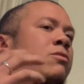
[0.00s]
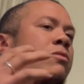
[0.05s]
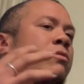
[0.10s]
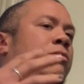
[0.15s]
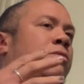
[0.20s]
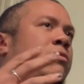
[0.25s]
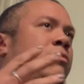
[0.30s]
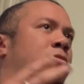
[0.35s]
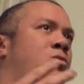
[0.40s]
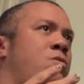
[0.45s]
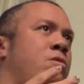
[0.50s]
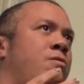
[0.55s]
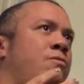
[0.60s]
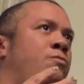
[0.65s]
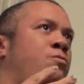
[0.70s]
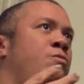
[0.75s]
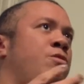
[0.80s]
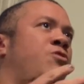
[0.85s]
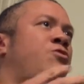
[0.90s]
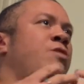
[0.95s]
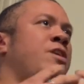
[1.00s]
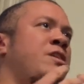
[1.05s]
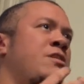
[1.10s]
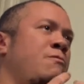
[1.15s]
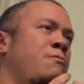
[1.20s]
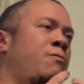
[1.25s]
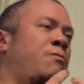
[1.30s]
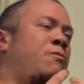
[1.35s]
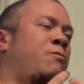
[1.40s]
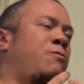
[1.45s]
sort of
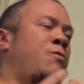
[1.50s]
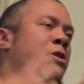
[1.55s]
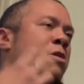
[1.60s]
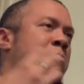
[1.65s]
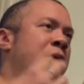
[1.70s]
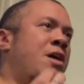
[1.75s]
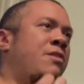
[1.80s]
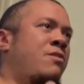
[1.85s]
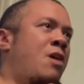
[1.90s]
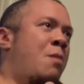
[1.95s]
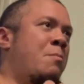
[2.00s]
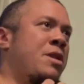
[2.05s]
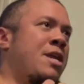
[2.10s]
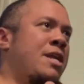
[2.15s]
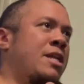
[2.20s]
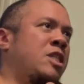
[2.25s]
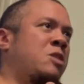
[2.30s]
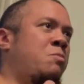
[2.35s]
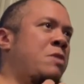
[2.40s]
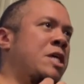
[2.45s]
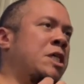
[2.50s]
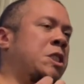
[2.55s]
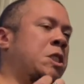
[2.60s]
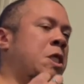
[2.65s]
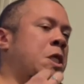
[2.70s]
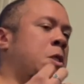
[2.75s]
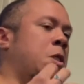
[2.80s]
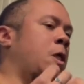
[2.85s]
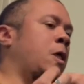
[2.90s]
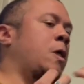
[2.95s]
restrictive, very male dominated space
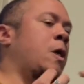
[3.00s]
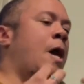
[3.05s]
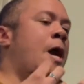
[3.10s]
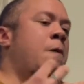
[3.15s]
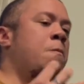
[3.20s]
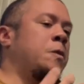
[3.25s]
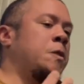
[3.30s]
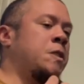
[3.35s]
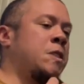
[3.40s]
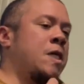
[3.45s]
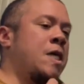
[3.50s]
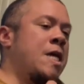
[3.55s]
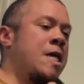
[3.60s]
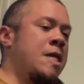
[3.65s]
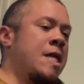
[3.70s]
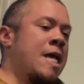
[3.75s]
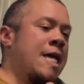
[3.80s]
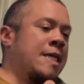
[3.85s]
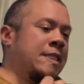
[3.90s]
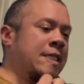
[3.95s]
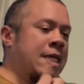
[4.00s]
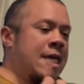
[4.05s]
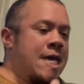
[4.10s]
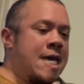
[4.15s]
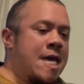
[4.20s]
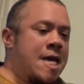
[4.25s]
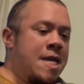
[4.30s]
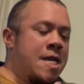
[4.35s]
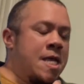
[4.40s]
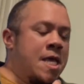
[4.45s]
that like I was in as a
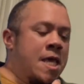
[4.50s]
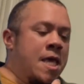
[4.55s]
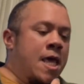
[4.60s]
kid.